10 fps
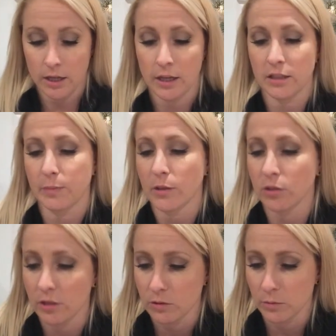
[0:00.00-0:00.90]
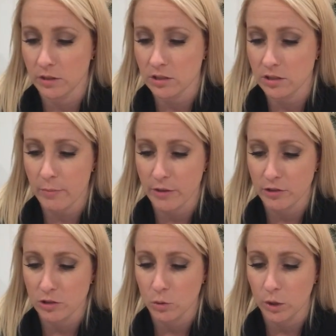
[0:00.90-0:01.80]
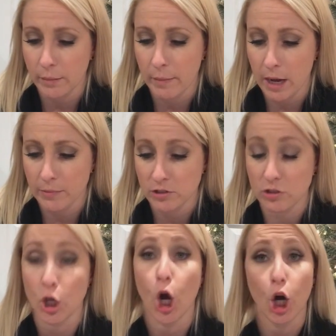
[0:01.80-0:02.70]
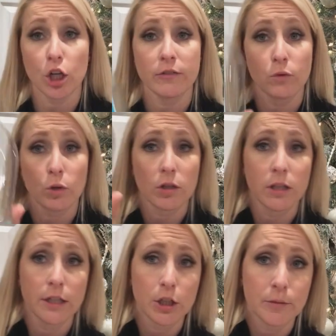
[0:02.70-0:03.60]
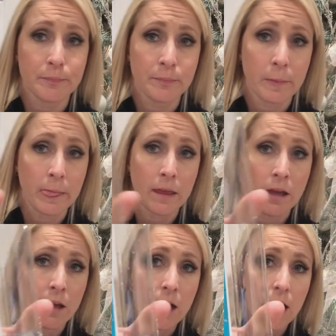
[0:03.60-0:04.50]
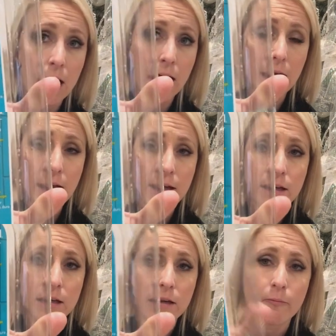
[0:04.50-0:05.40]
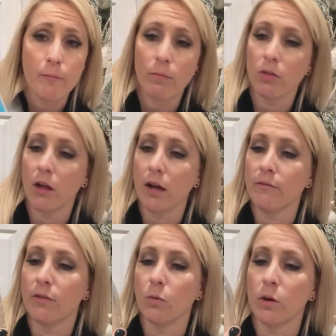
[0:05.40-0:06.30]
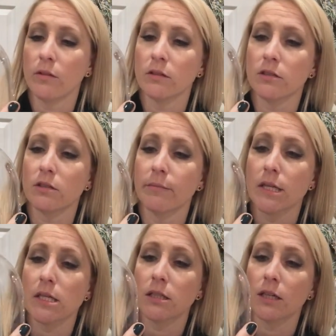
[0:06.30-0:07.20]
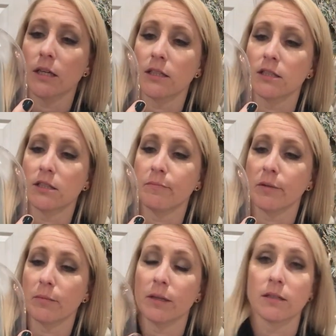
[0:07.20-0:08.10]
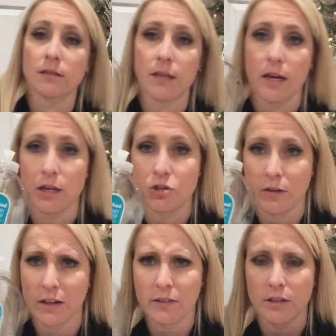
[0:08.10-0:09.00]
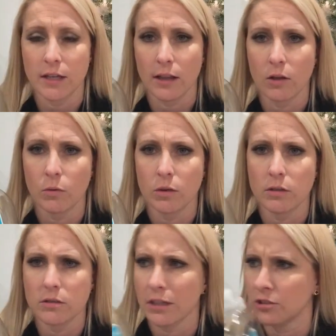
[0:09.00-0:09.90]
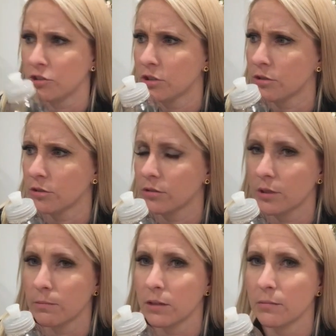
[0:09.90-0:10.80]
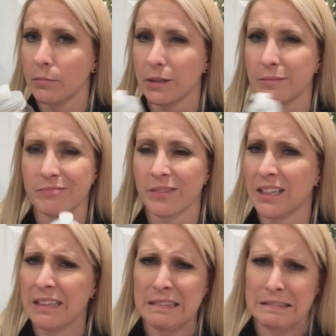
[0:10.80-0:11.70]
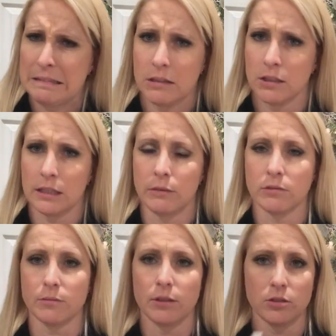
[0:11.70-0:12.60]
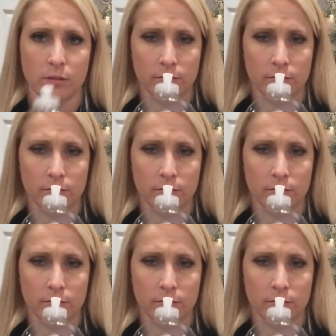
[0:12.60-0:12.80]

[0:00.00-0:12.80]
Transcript: especially this one. This is the Method Squirt and Mop. This is the hard floor cleaner. I love the one that smells like spearmint and sage. I've got the yellow one. It's like ginger or something, but I don't like that one so much.